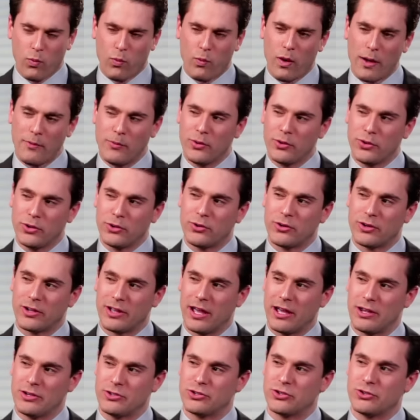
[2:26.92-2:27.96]
Why will you
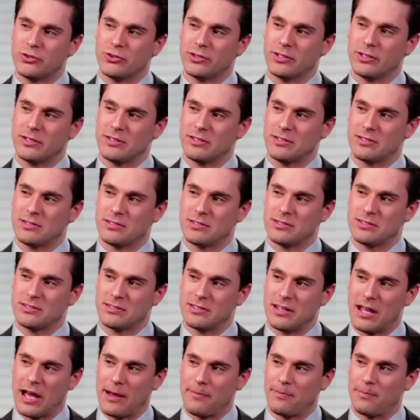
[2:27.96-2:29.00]
occasionally
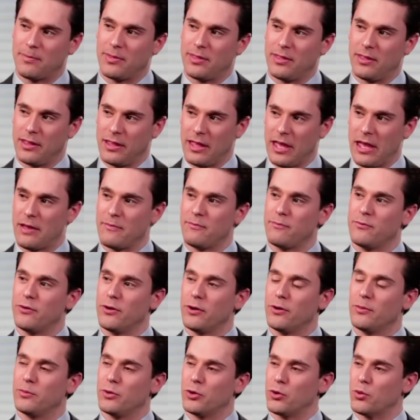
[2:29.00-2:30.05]
stop the game
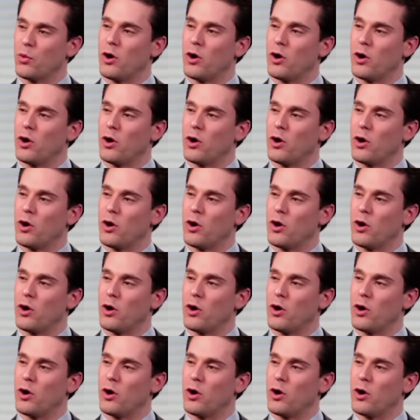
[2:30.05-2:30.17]
film you're